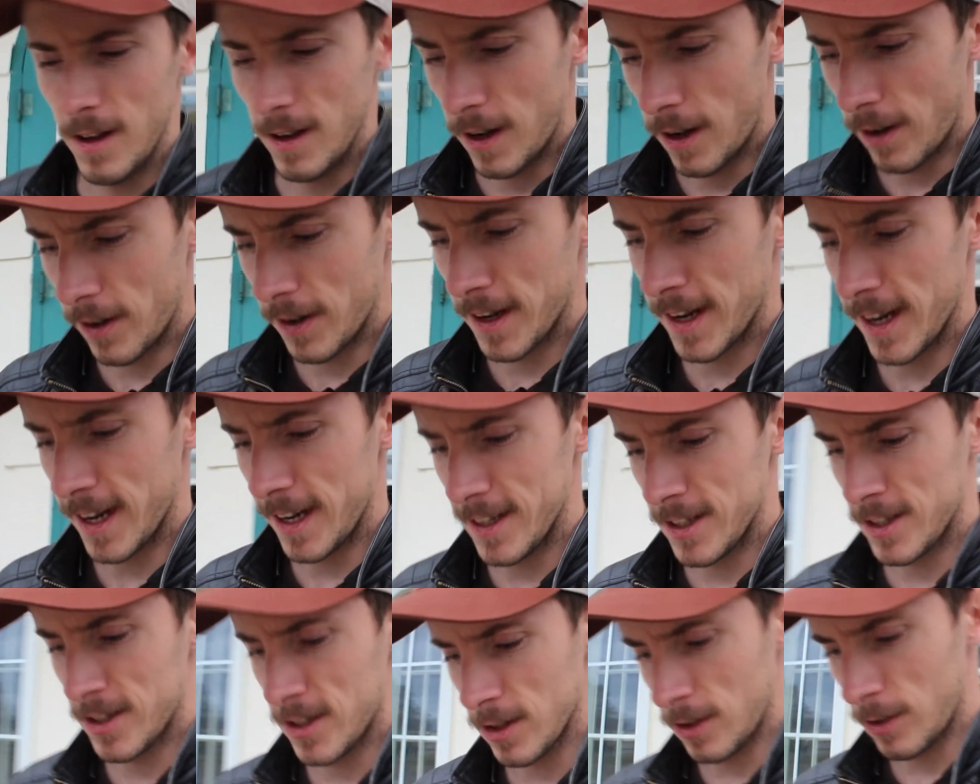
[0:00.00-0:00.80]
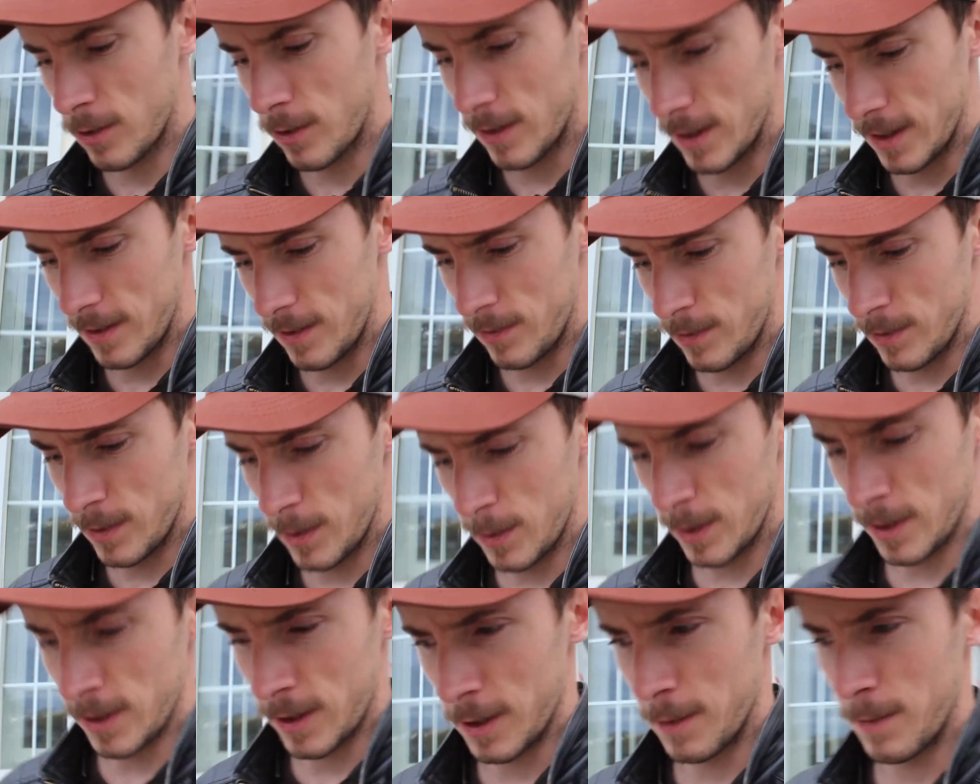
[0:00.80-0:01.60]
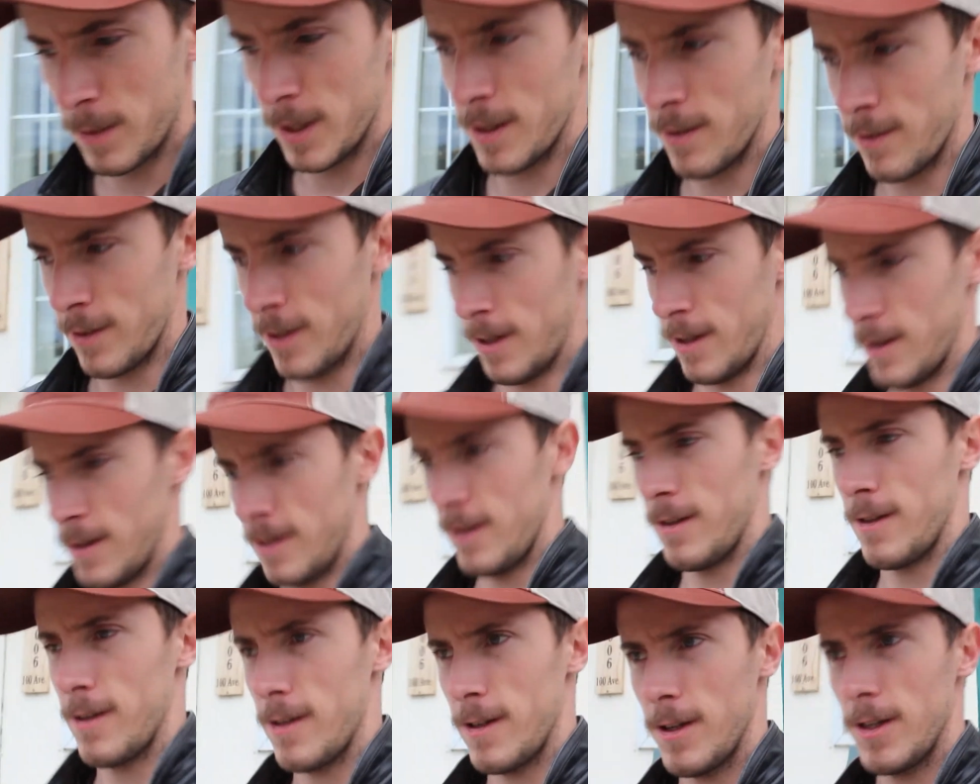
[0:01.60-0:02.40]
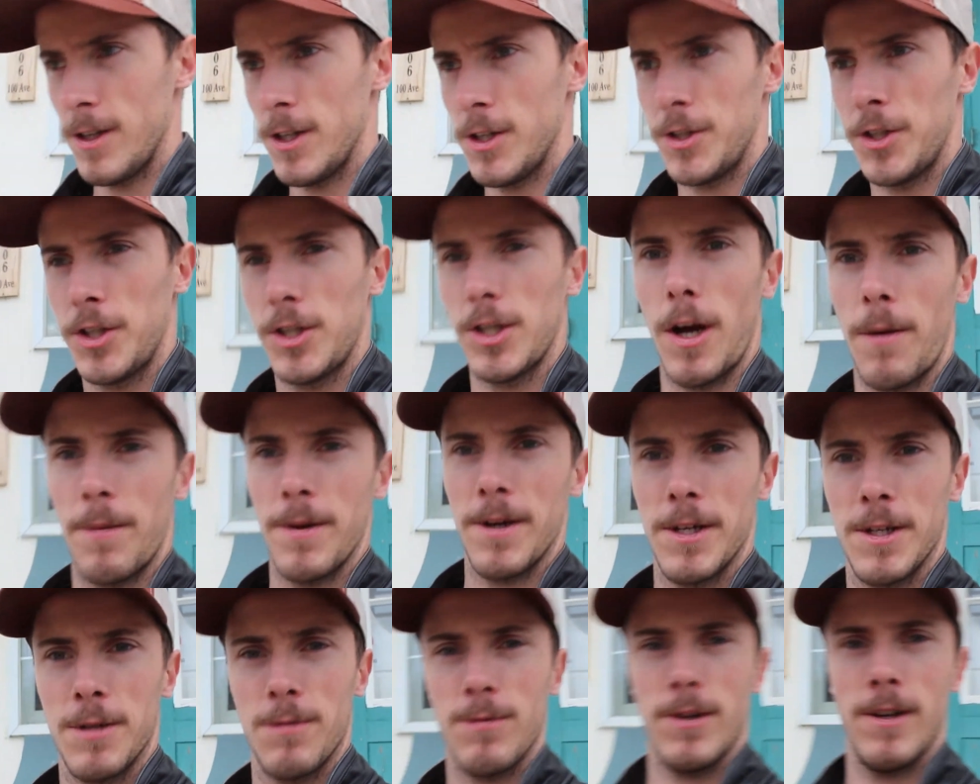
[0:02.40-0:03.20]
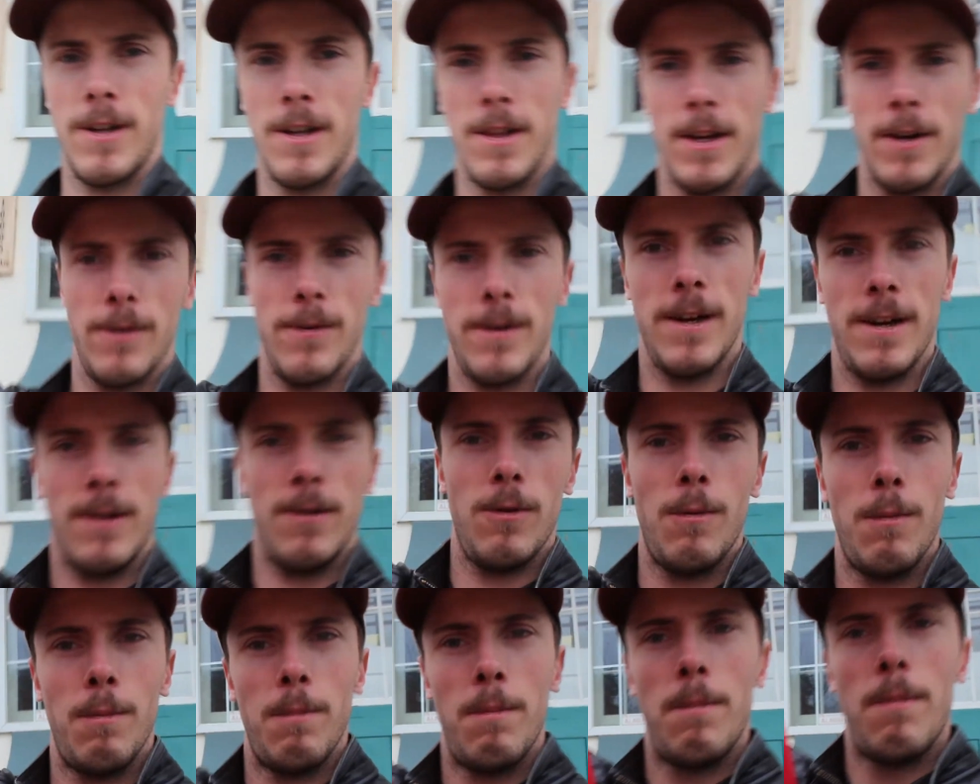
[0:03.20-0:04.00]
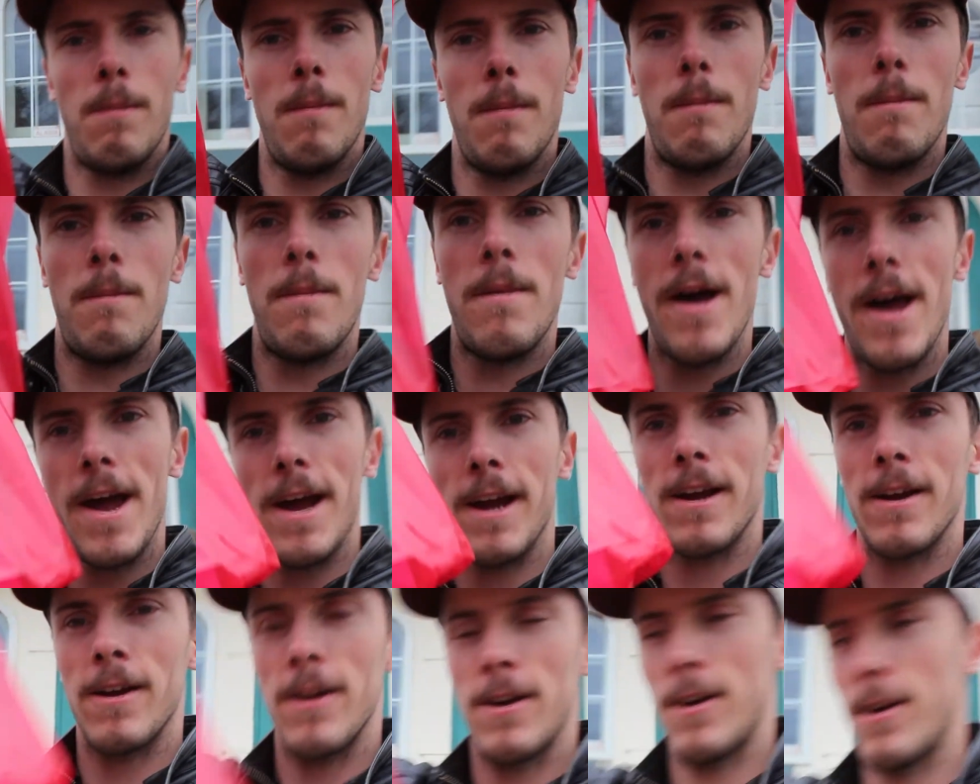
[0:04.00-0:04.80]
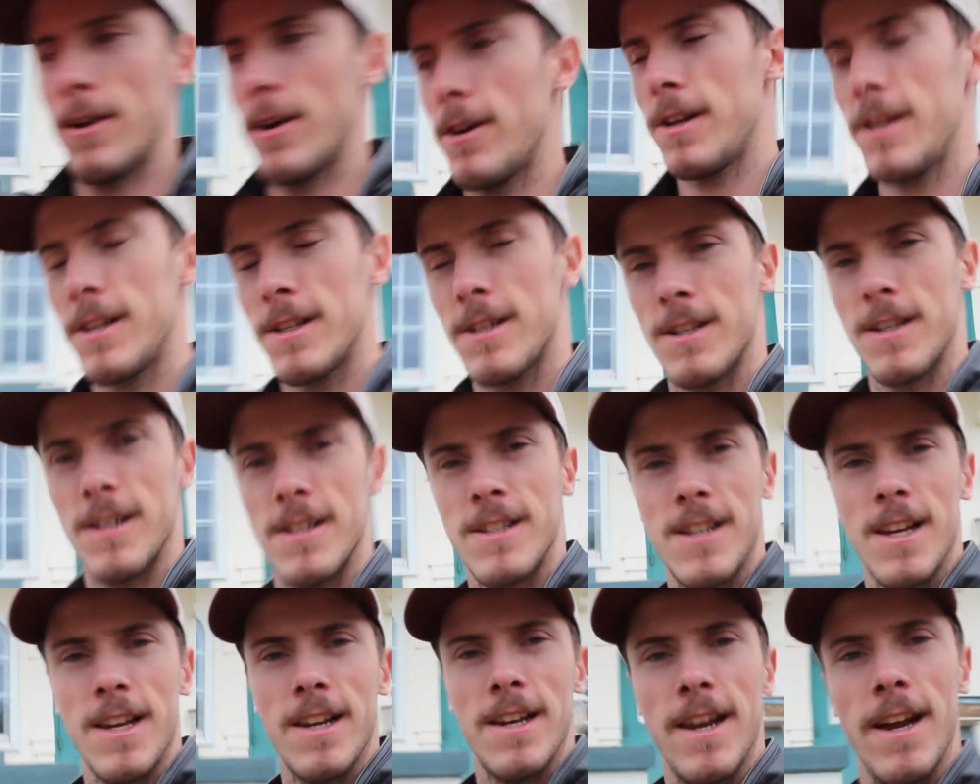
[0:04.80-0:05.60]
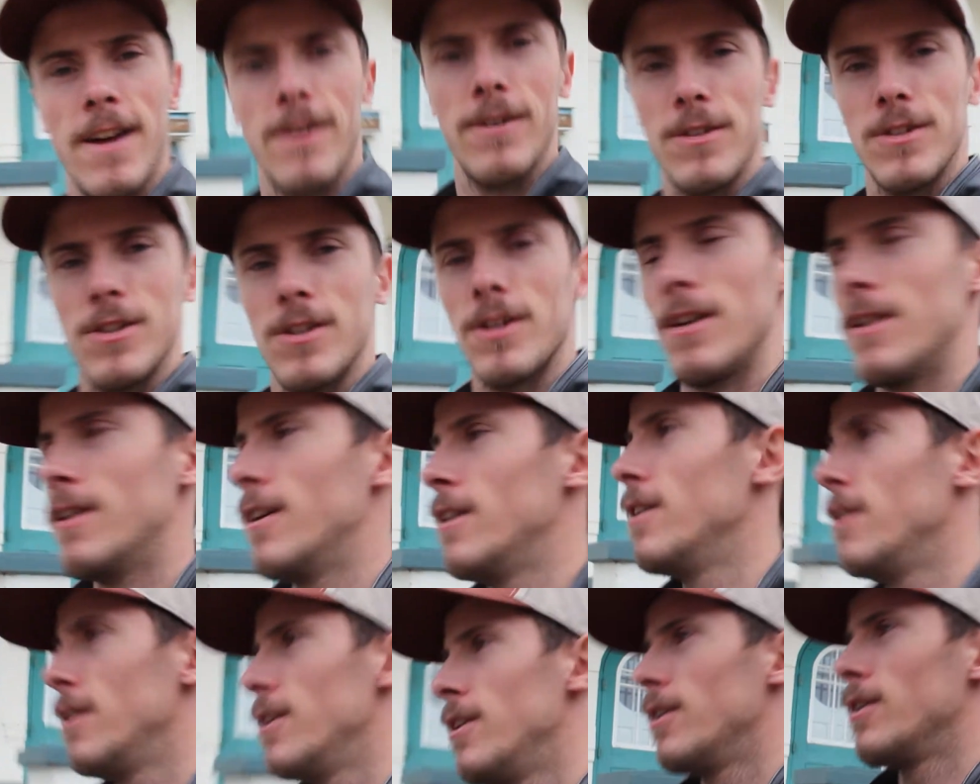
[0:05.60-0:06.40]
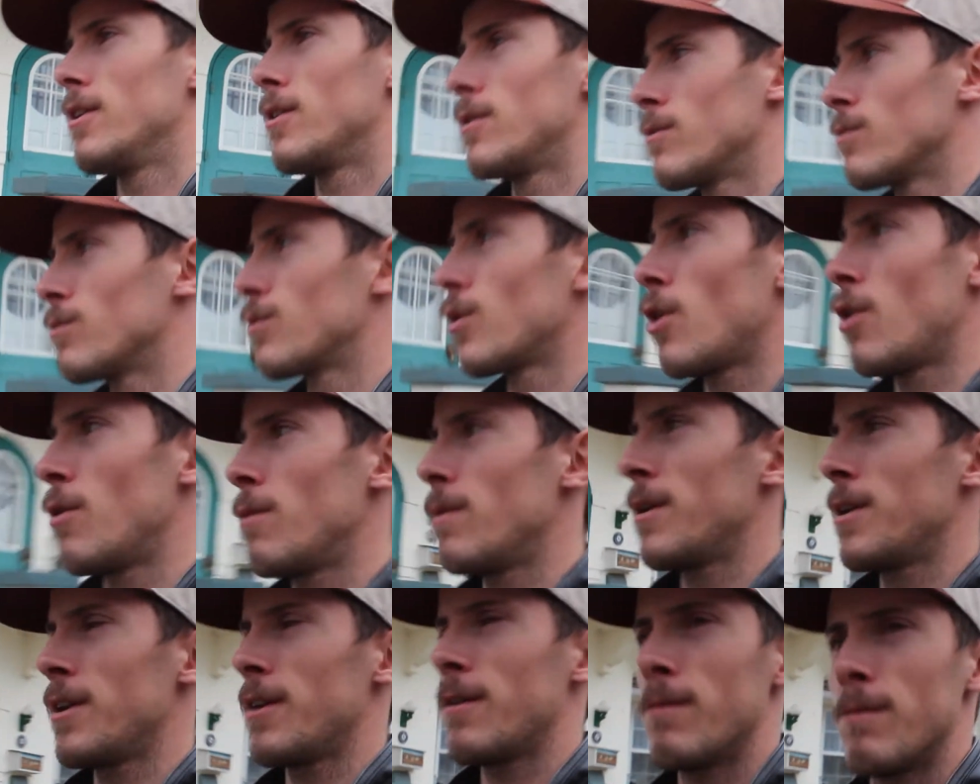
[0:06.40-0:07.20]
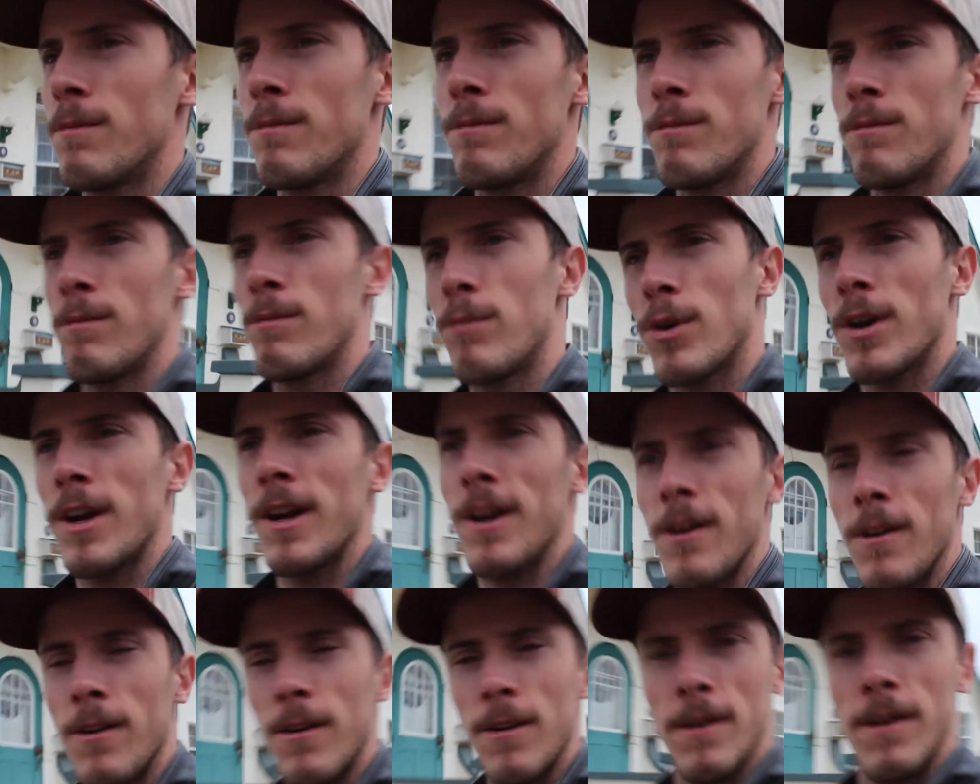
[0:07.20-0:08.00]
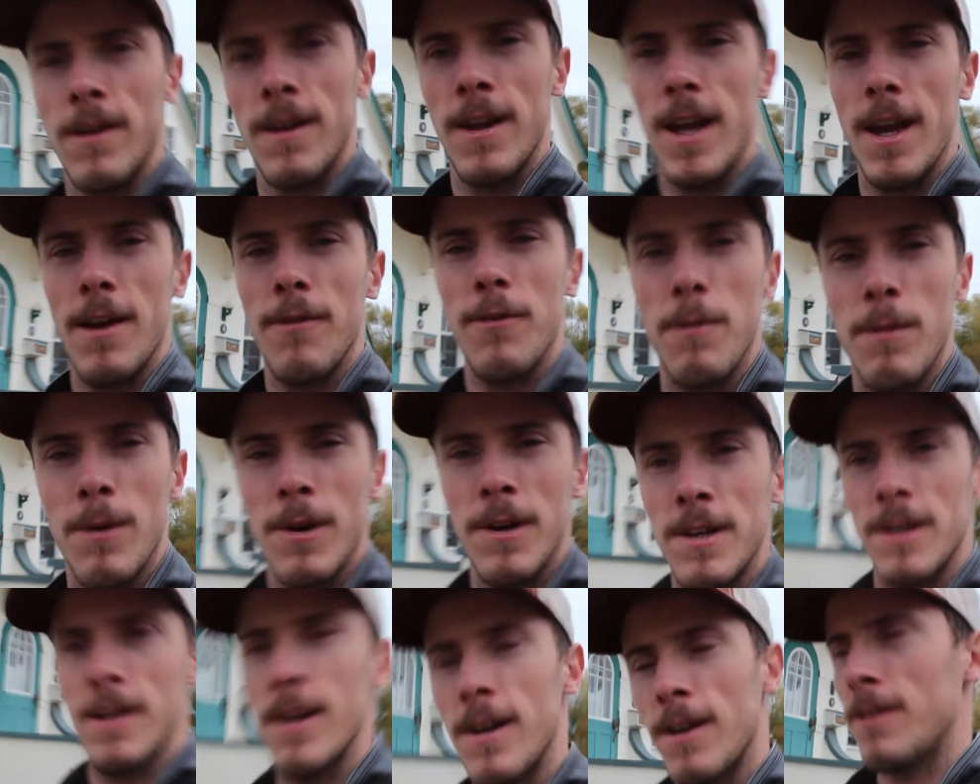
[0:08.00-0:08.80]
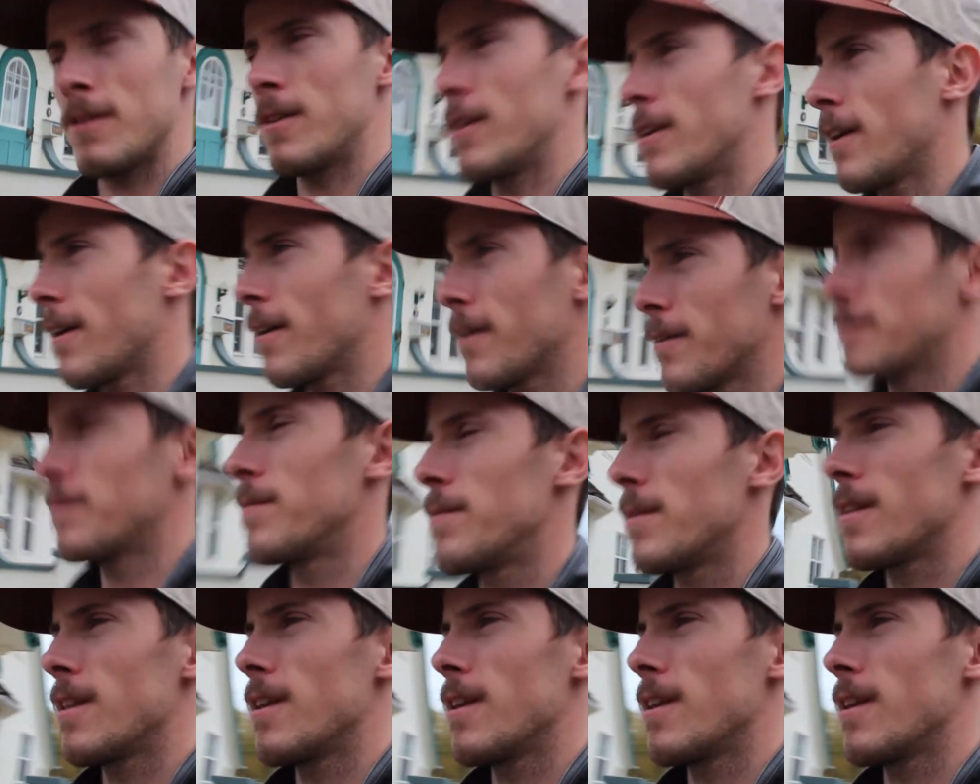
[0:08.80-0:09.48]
Alrighty guys, so we went on a bit of a shopping spree in there. We got a whole bag of goodies to send down to Roman and Britain, everybody down there.